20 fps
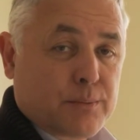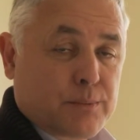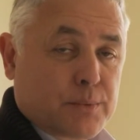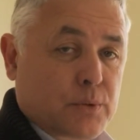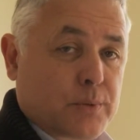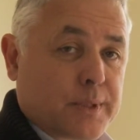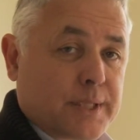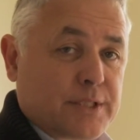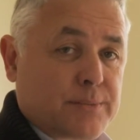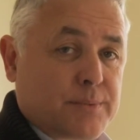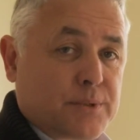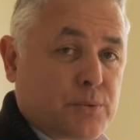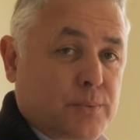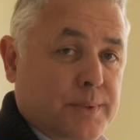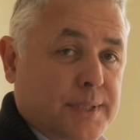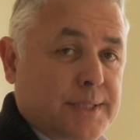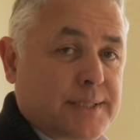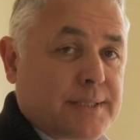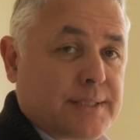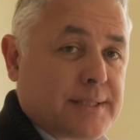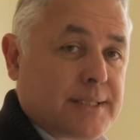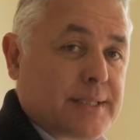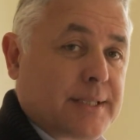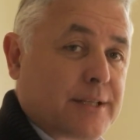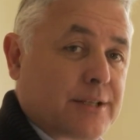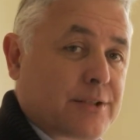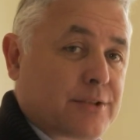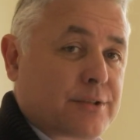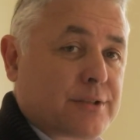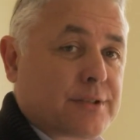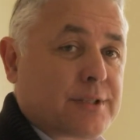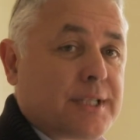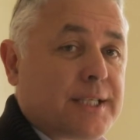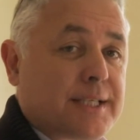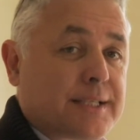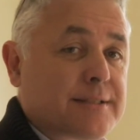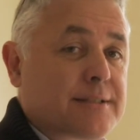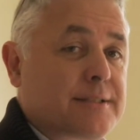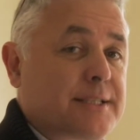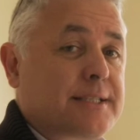But when it's between 30
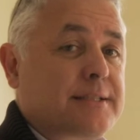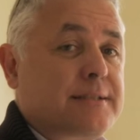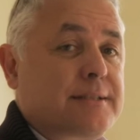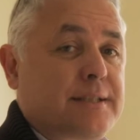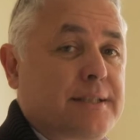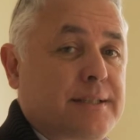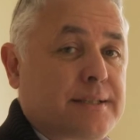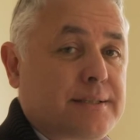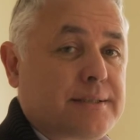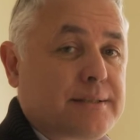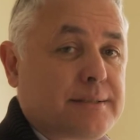and 60%